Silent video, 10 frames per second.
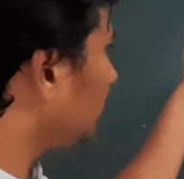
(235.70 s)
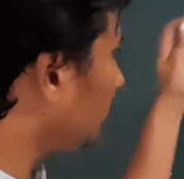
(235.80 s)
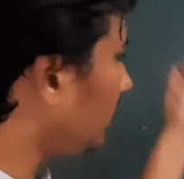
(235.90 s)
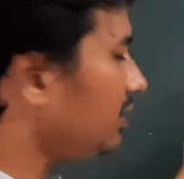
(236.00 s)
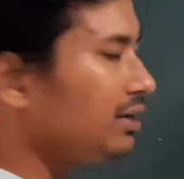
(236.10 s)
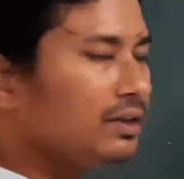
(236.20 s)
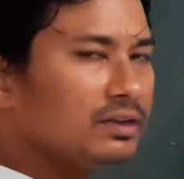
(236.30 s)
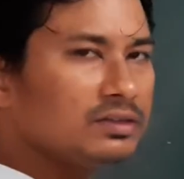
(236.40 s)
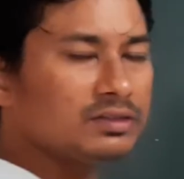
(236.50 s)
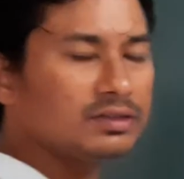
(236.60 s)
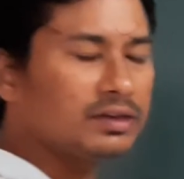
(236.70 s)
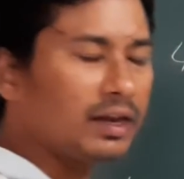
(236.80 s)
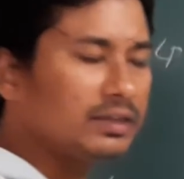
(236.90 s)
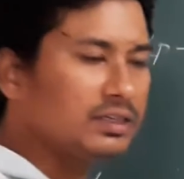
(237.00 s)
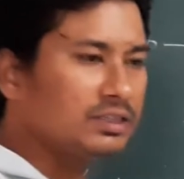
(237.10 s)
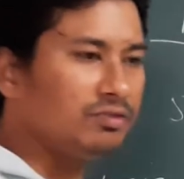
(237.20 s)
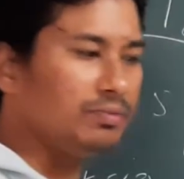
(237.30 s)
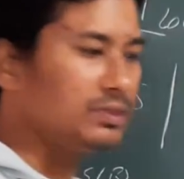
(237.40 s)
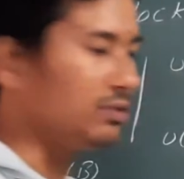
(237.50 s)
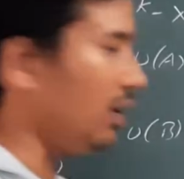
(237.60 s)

then in this transaction will be seen.